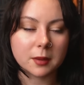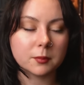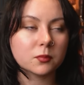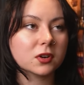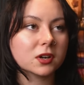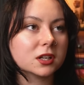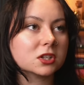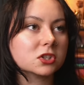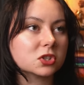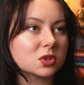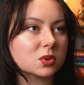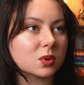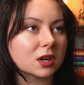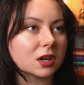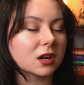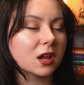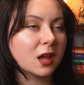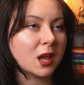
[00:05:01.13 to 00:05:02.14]
I'm pretty
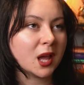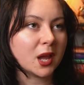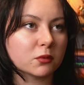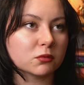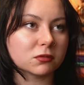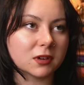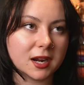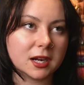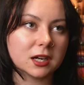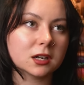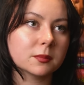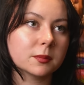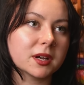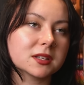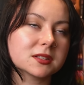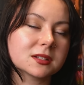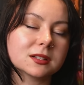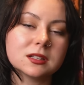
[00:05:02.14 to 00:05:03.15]
sure Rare
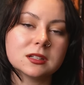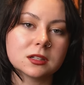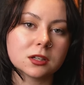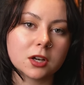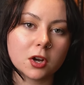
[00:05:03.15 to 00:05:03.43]
by Selena